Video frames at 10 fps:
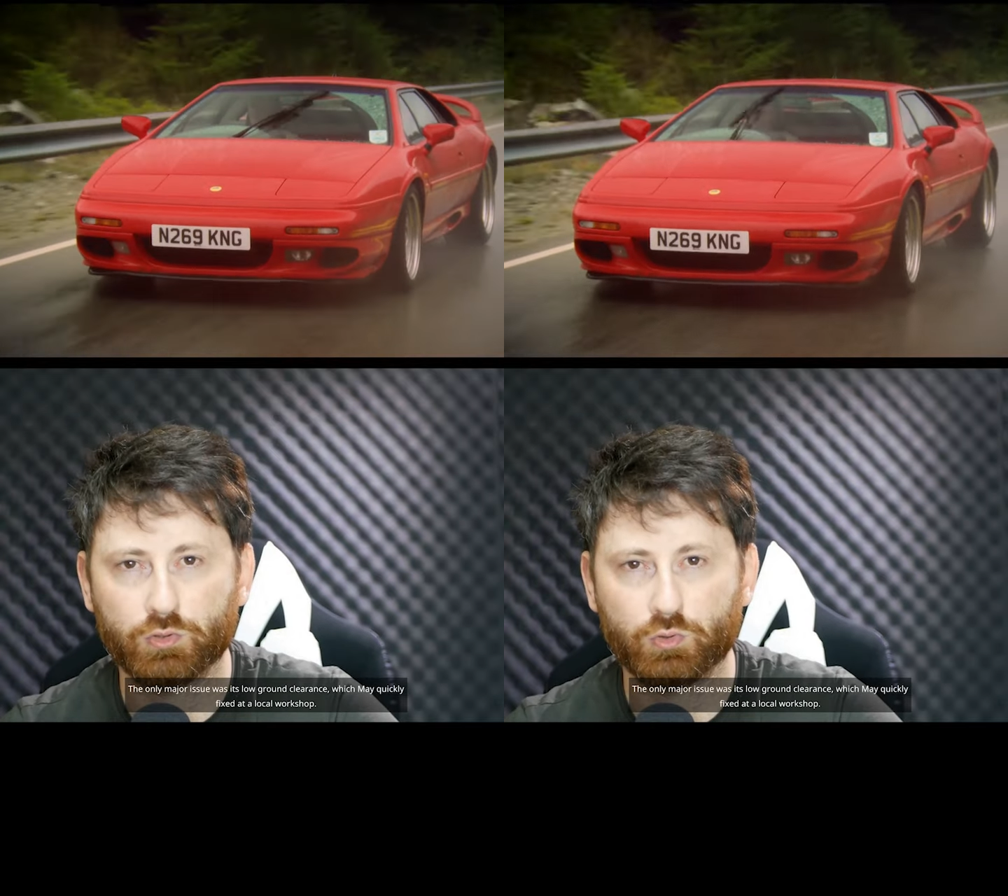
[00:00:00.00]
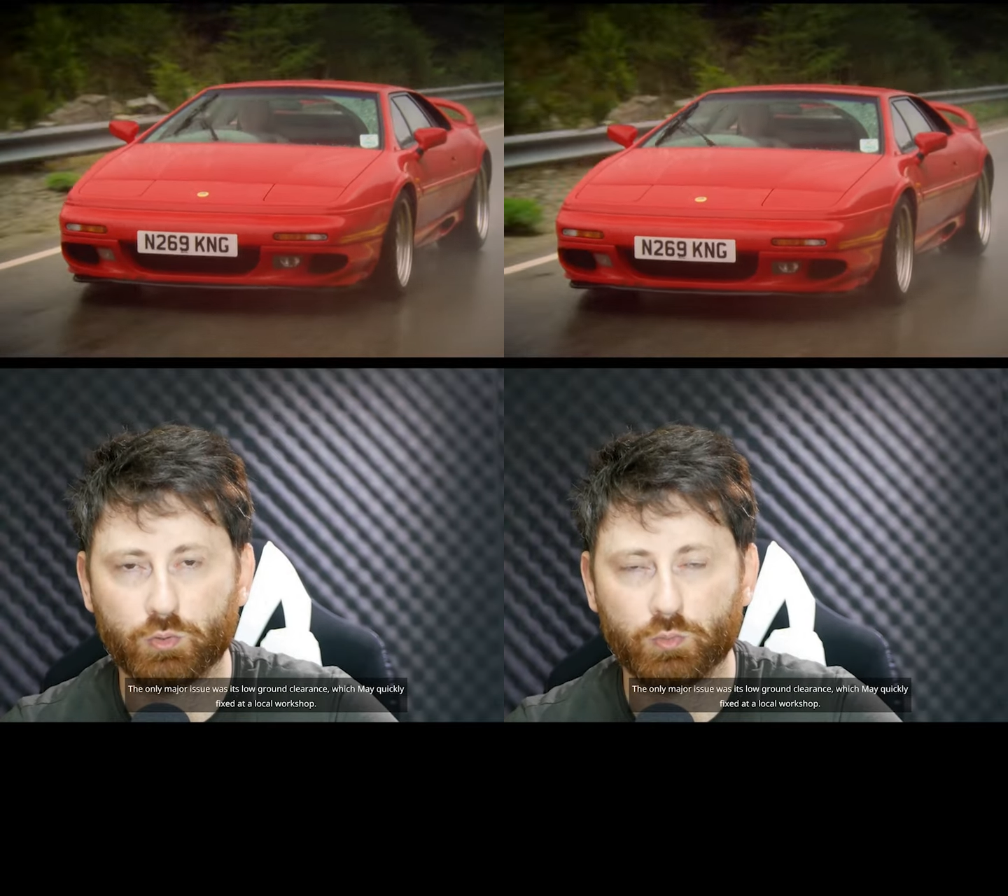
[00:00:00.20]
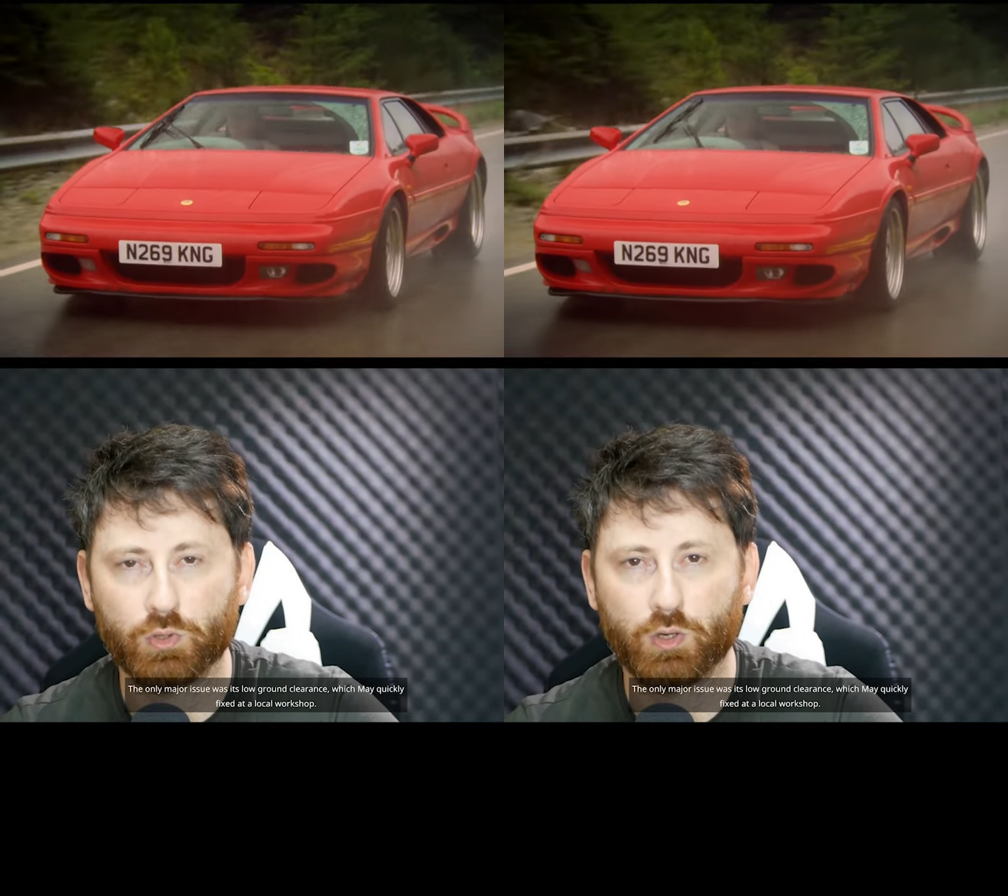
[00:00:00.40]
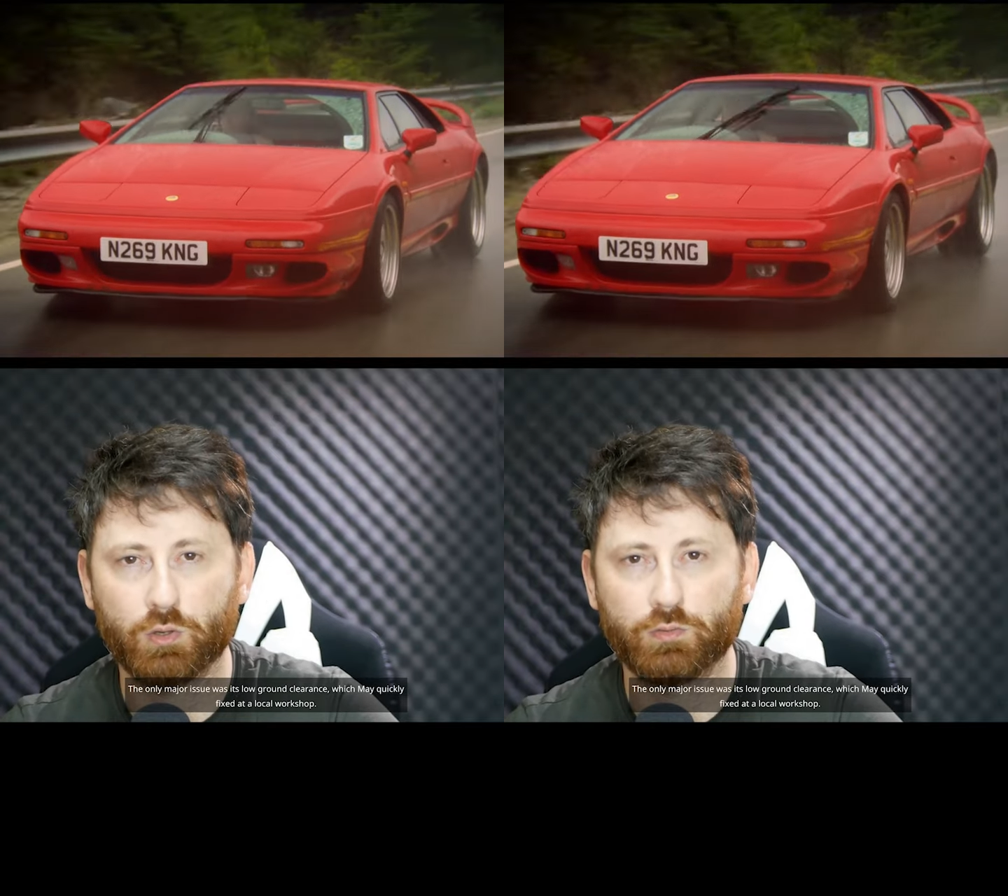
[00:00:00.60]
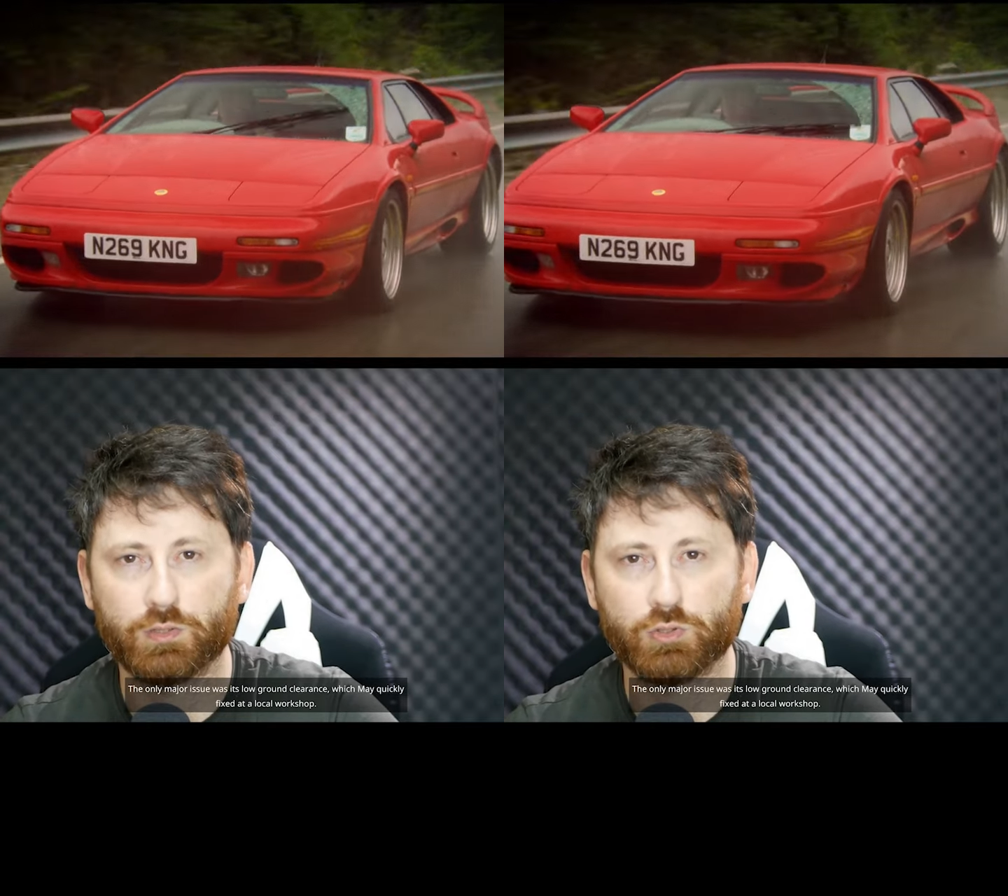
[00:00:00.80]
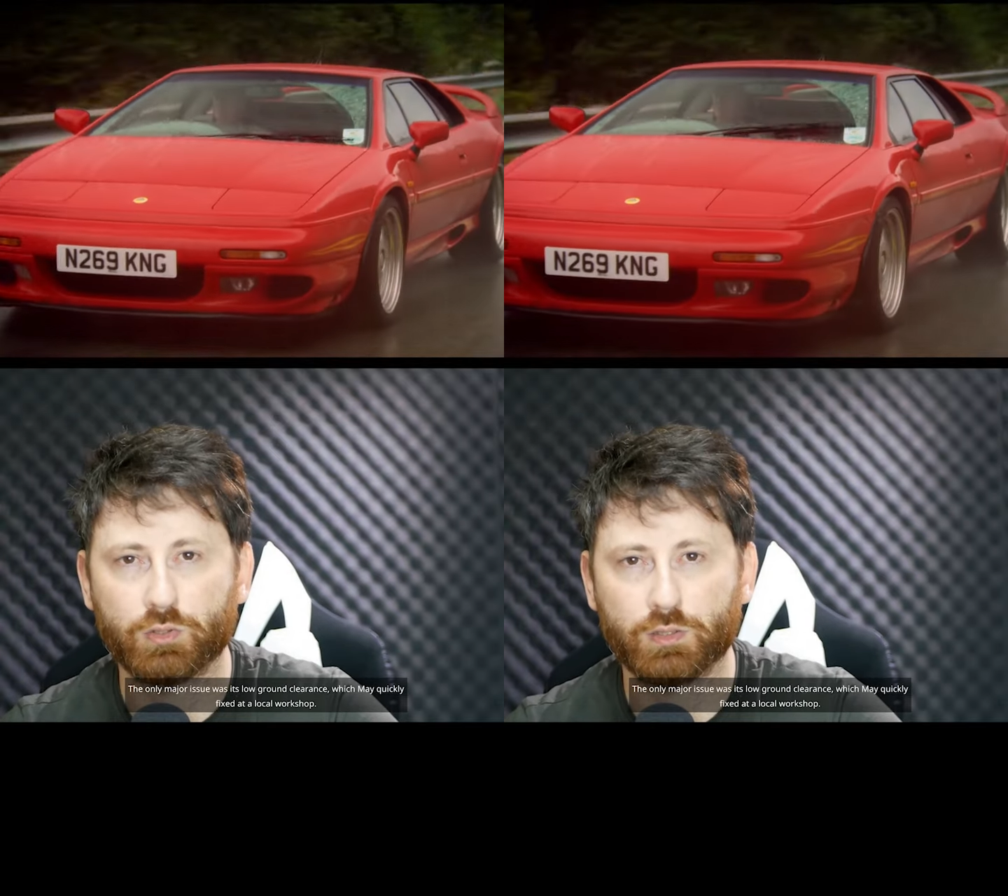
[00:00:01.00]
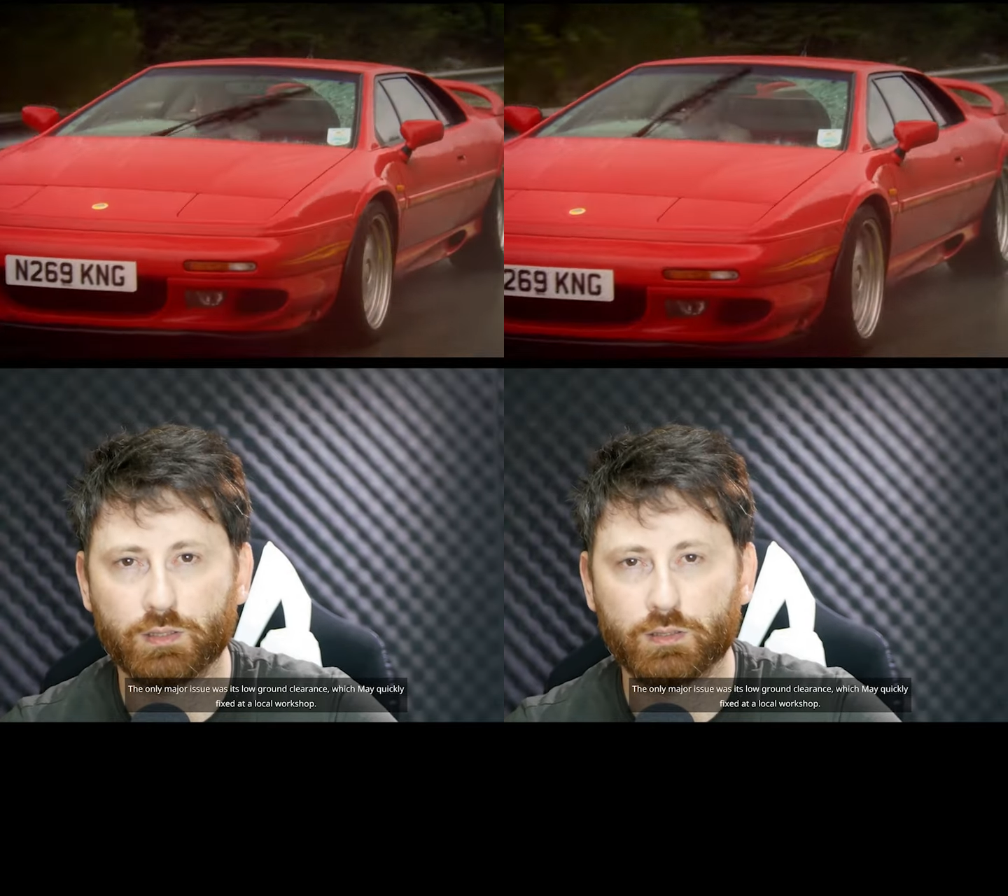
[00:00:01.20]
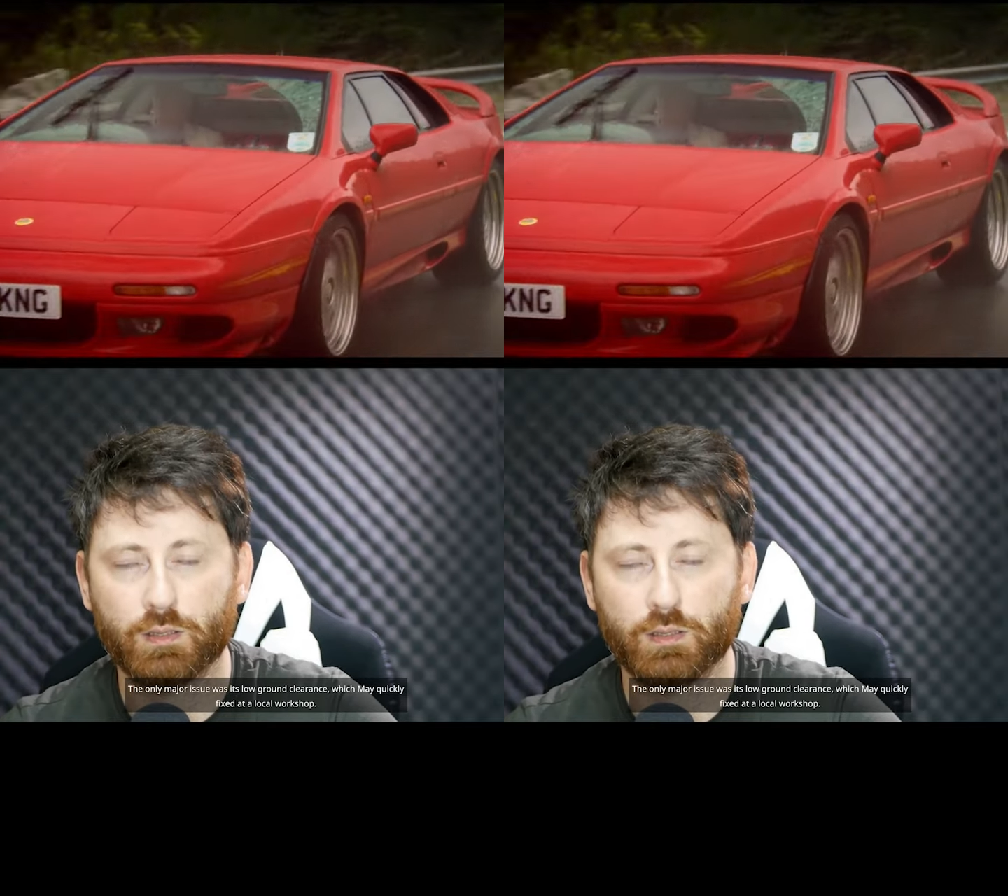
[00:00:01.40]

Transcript: durable car of the journey.